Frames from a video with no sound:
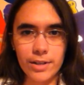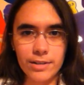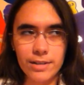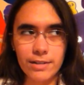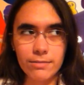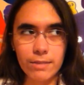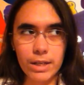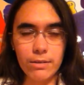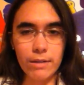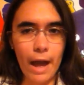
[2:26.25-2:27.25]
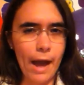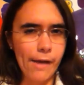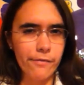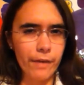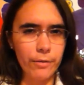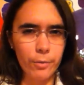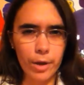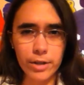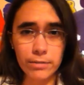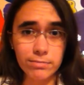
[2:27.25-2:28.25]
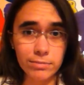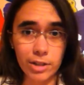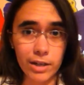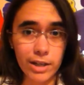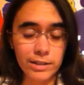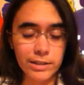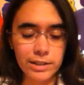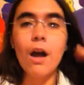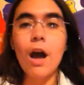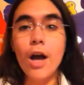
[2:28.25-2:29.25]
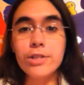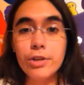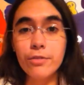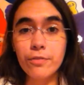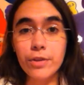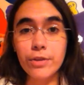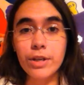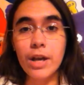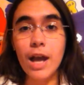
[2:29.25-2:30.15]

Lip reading: It's like, we don't have fountain water. Sorry. Also, food.